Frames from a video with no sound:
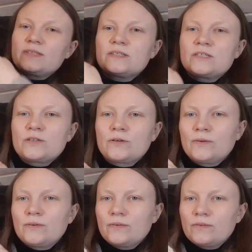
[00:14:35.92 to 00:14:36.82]

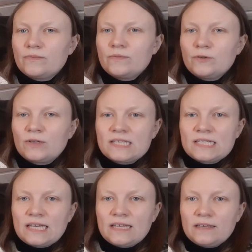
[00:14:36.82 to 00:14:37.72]
So you can
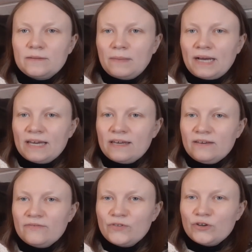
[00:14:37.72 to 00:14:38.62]
tell in my
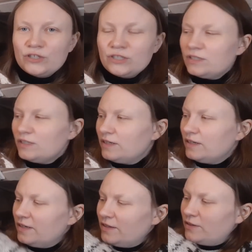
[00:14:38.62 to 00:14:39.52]
version
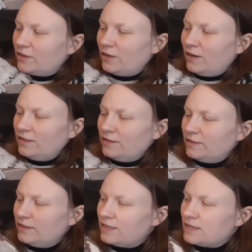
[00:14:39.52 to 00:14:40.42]
the
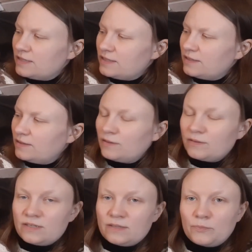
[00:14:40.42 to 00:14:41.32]
color is
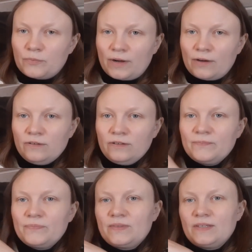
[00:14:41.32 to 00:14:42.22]
this brown,
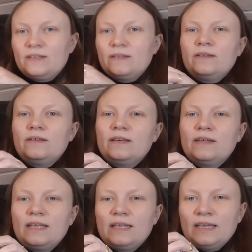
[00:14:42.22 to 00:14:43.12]

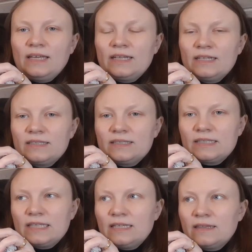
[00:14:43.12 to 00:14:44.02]
and
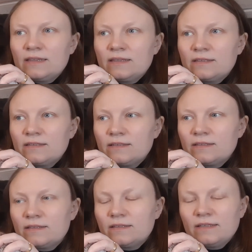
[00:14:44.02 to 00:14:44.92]
in
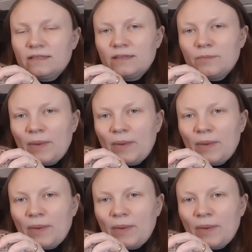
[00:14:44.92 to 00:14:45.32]
the